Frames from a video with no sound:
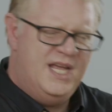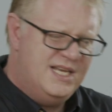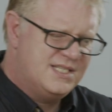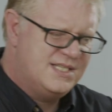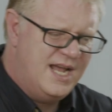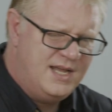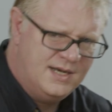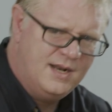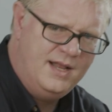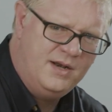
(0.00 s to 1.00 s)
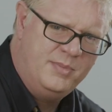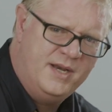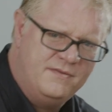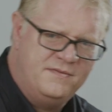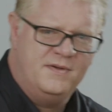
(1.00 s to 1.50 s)
It's taken a little bit
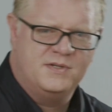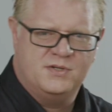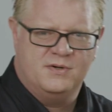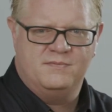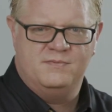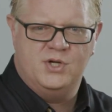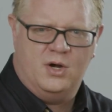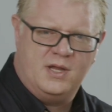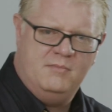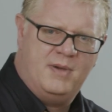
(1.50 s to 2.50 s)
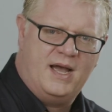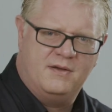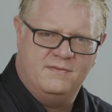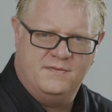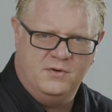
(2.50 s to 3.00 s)
of sort of jogging back
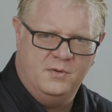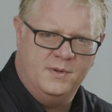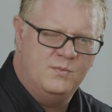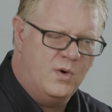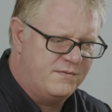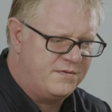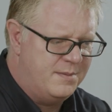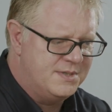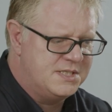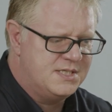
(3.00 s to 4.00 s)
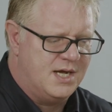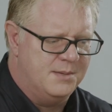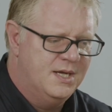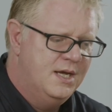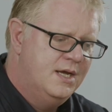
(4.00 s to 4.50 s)
and forward 1 frame at a time,